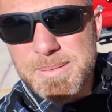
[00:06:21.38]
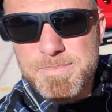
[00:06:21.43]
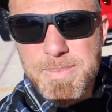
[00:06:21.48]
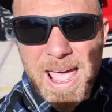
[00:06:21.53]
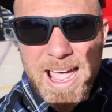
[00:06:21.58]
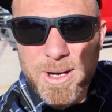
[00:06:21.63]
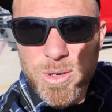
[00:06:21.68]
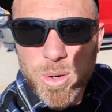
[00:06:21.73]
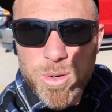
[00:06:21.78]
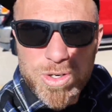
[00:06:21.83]
and
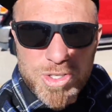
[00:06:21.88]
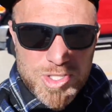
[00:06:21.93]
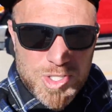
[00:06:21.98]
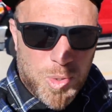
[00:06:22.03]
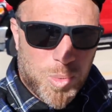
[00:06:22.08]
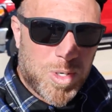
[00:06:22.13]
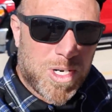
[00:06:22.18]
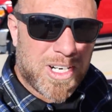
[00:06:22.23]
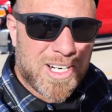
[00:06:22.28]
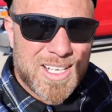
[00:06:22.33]
backordered. So
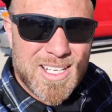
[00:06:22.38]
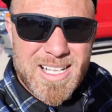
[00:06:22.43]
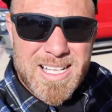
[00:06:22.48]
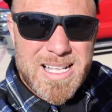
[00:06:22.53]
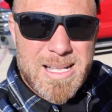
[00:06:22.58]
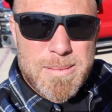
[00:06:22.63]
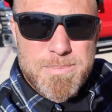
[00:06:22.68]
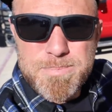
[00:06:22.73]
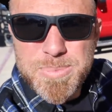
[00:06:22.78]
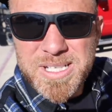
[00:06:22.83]
we're gonna
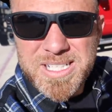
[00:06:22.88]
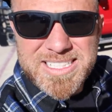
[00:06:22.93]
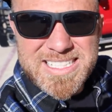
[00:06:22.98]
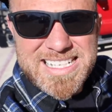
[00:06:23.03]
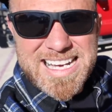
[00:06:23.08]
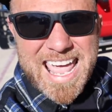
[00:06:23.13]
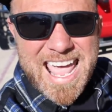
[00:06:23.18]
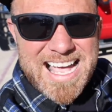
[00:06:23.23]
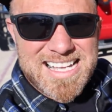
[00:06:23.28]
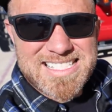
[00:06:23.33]
build
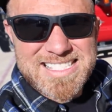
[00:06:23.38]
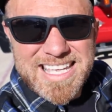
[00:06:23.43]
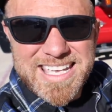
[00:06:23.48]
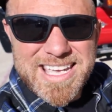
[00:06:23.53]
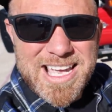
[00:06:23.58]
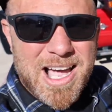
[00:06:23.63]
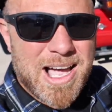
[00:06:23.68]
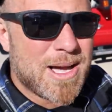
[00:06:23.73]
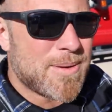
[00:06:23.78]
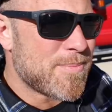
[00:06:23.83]
it as they
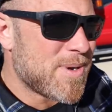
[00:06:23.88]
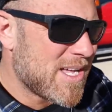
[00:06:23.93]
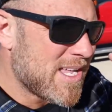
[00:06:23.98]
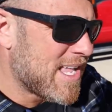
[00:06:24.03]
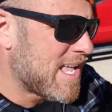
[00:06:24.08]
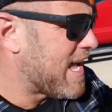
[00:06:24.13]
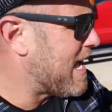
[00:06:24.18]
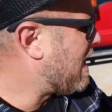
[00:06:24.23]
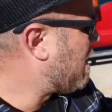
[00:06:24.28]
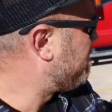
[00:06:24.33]
come.
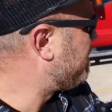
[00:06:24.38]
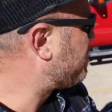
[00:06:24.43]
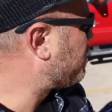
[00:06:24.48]
I'll be